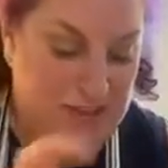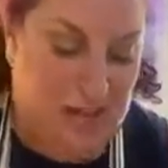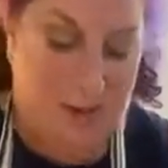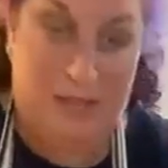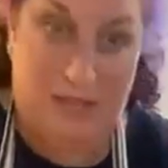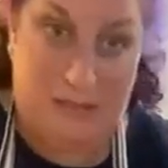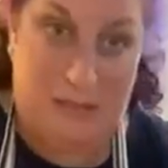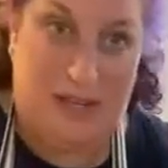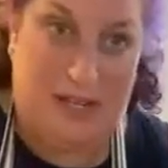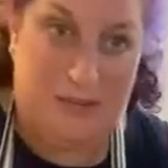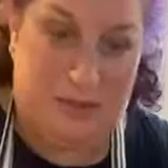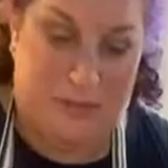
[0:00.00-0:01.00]
I'm going to
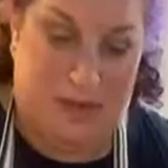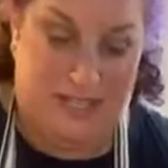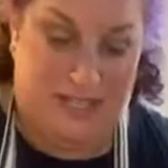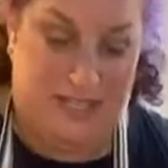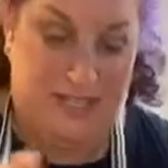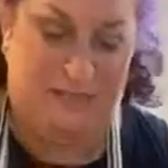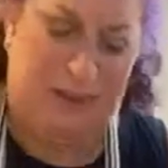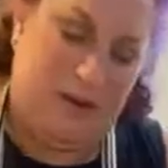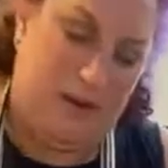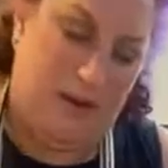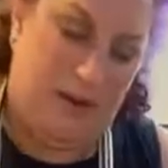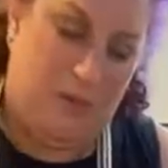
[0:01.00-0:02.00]
break up the matzah into
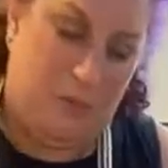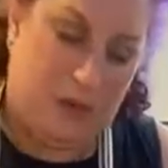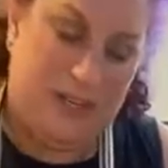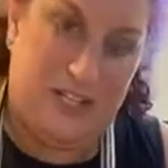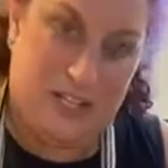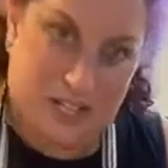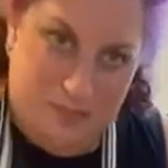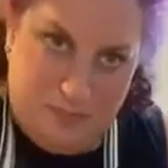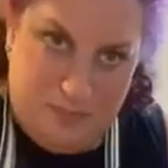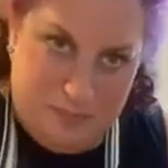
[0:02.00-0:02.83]
about 1-inch